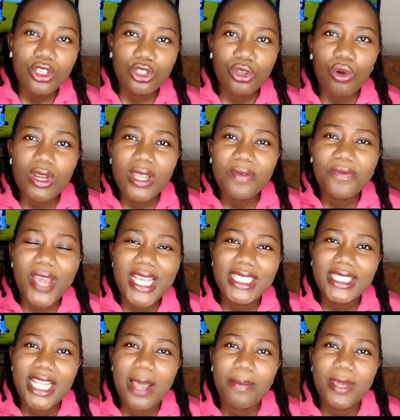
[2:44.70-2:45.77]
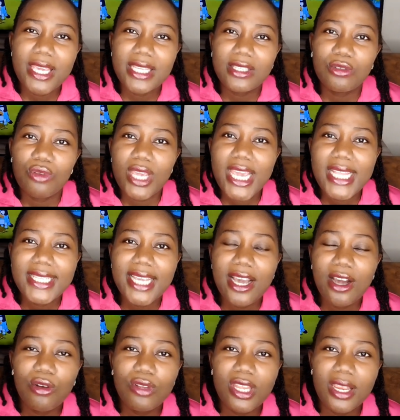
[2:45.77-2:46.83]
So the first step is to eat
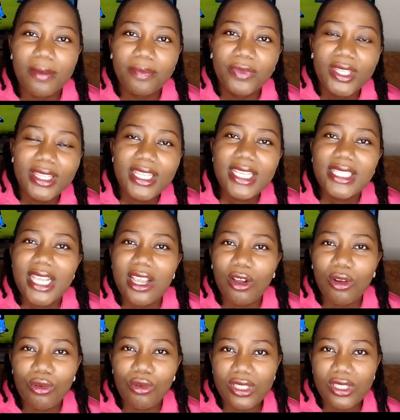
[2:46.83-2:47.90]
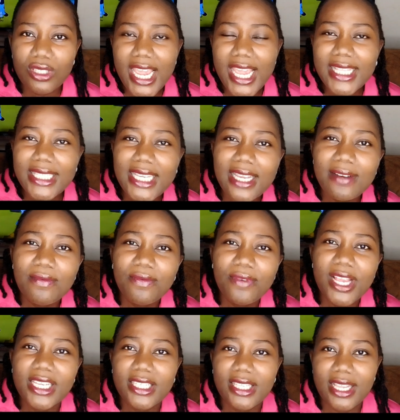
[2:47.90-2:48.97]
healthy. This includes eating
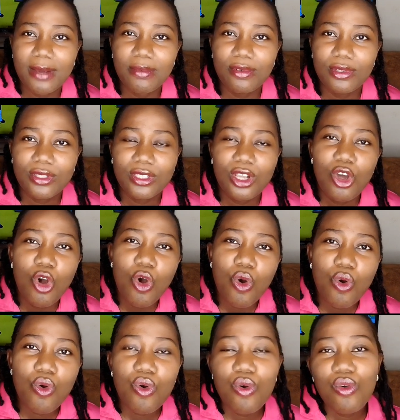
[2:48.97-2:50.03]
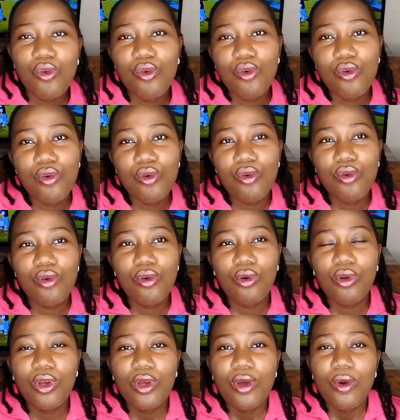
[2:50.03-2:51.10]
vegetables,
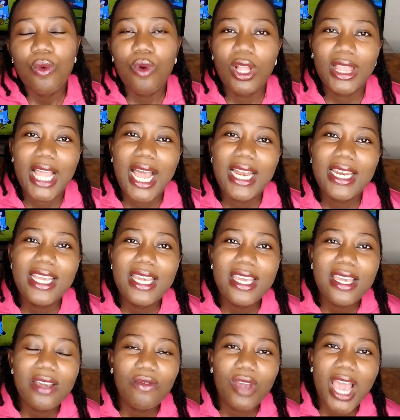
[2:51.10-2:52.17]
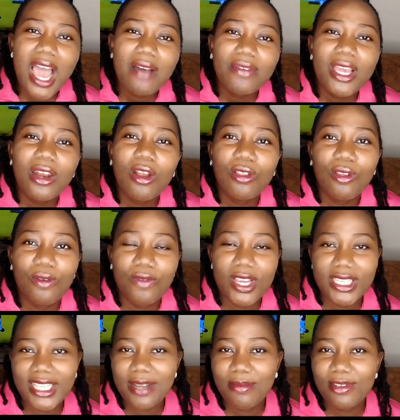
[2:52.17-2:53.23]
ugu, water leaf. We have a lot of
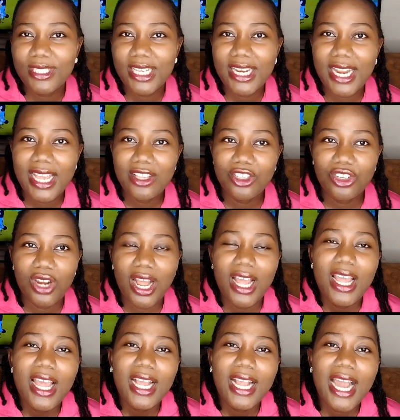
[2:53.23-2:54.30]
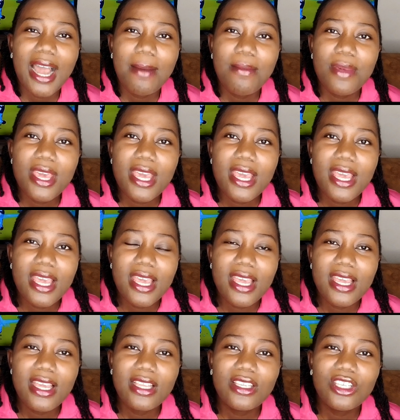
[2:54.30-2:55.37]
vegetables in Nigeria:
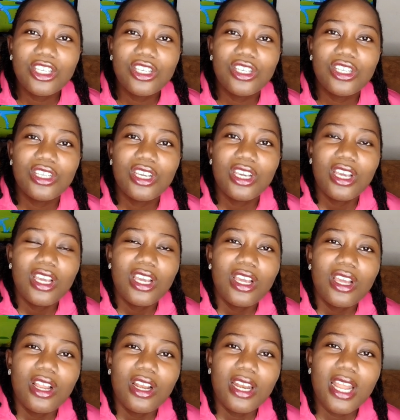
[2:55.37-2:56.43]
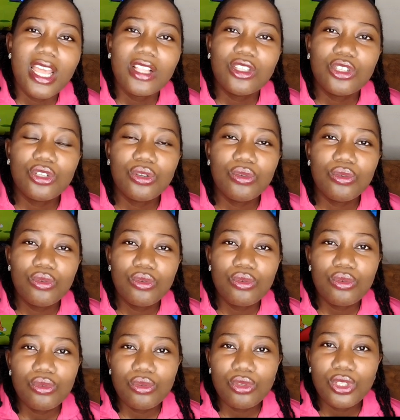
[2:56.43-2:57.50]
cabbage,
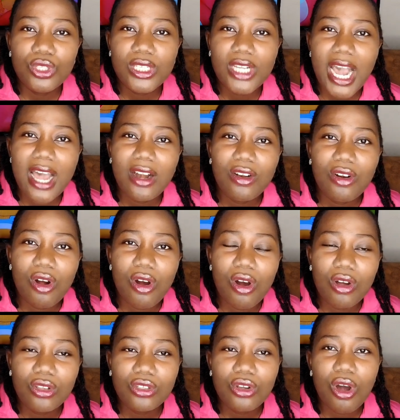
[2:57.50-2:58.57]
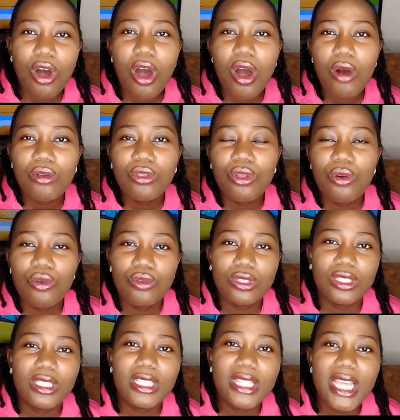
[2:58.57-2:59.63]
lettuce, carrots, all those.